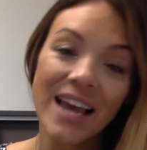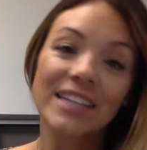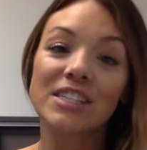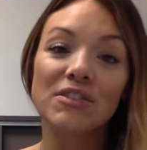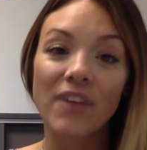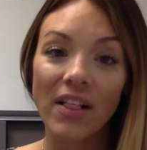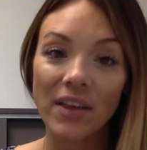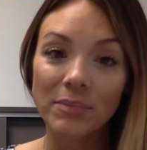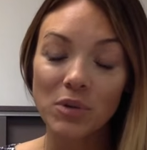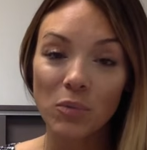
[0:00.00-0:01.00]

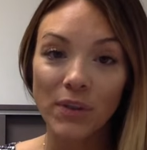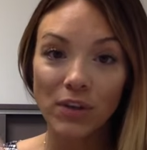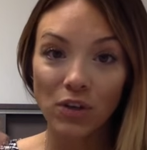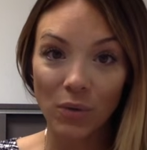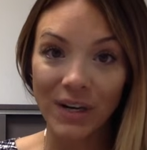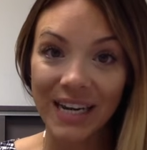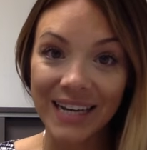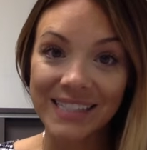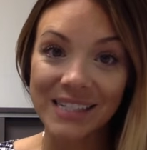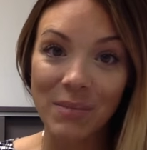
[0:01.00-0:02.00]
developed with your
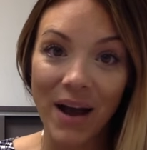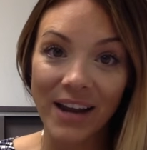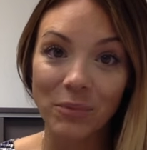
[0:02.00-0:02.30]
needs in mind,